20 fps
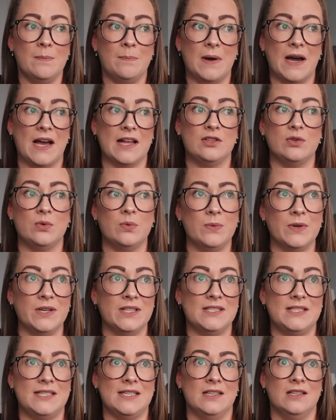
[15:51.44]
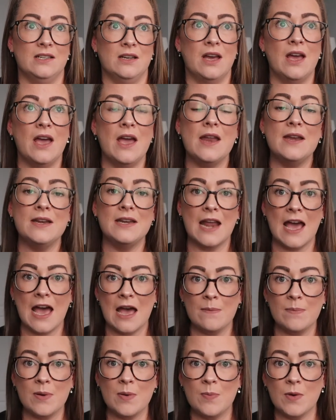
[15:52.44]
But I don't want to
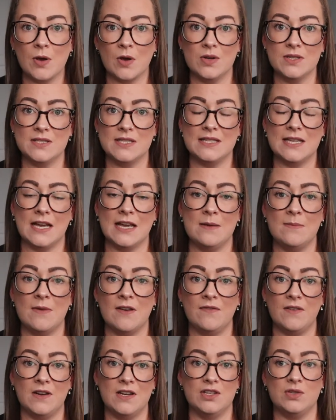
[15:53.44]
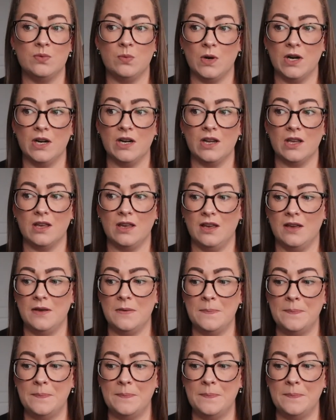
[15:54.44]
nap, because the time I finish work,